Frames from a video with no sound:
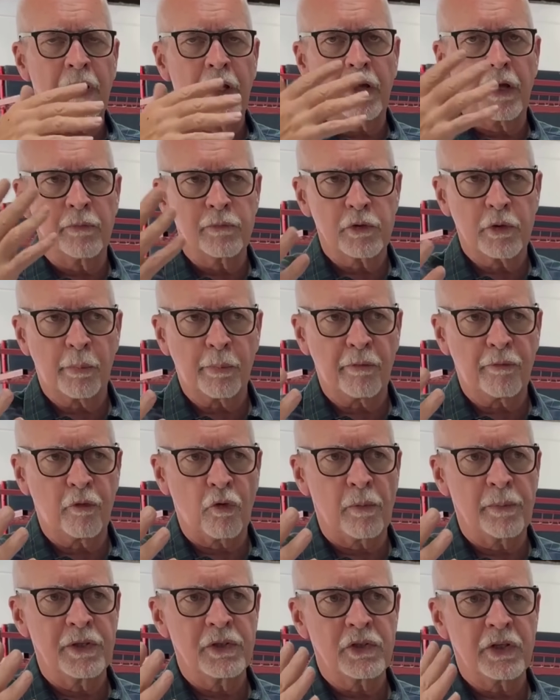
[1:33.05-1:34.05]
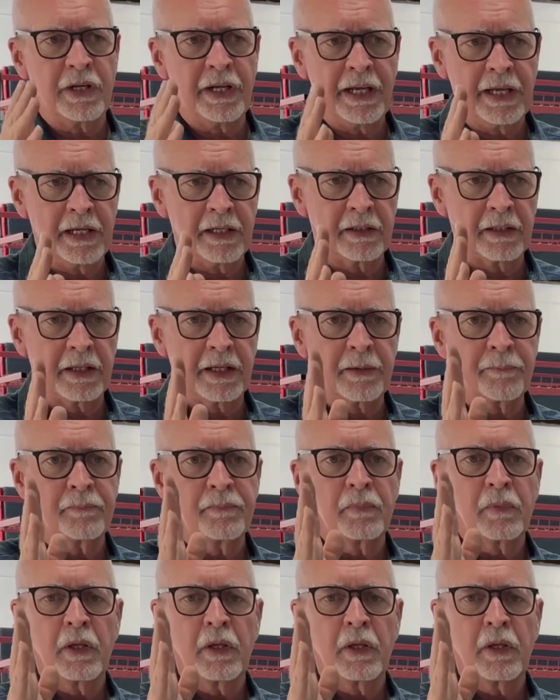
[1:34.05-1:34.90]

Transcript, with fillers: it comes to performance and handling.